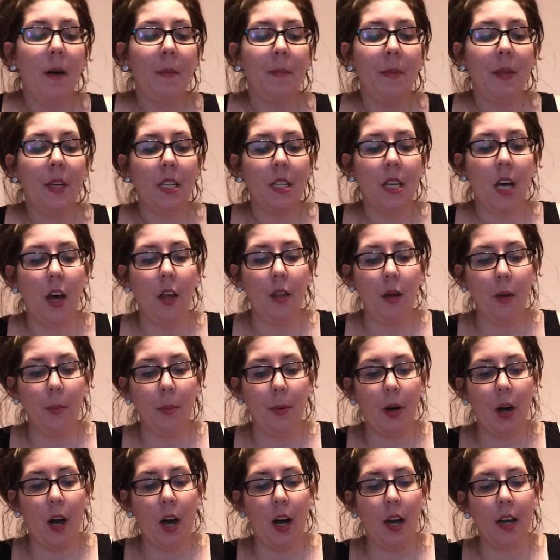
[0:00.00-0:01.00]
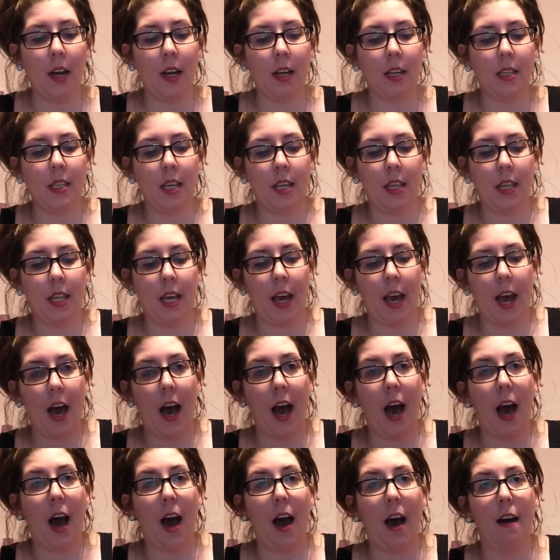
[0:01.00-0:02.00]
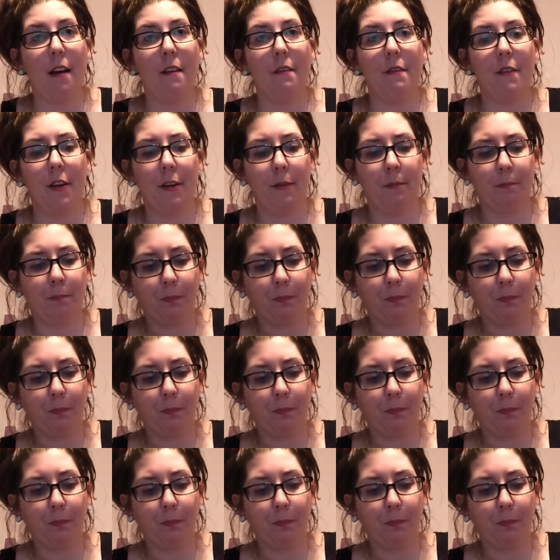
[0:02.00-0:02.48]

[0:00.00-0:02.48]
These other products that they have,